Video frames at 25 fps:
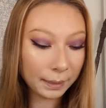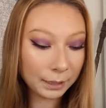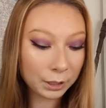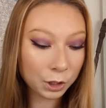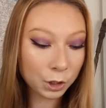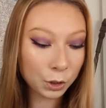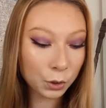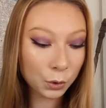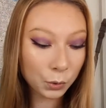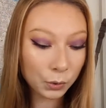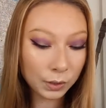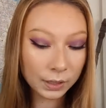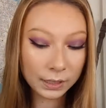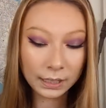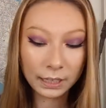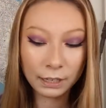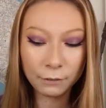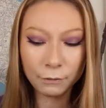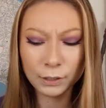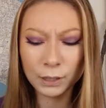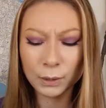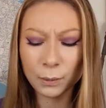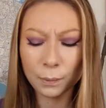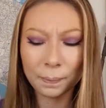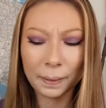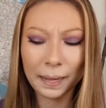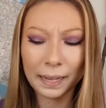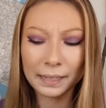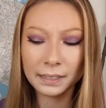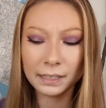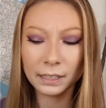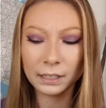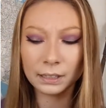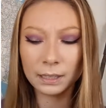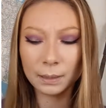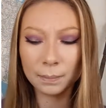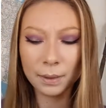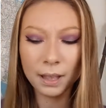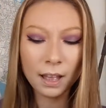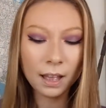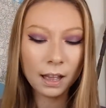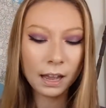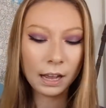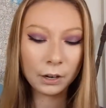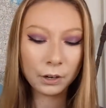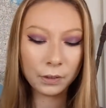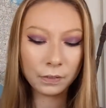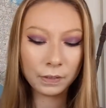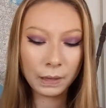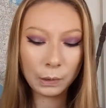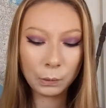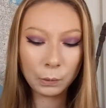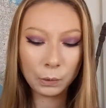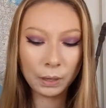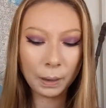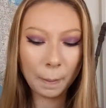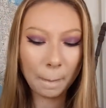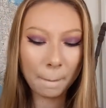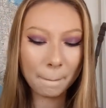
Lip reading: much suits it. If it was a plastic zip, I don't think it would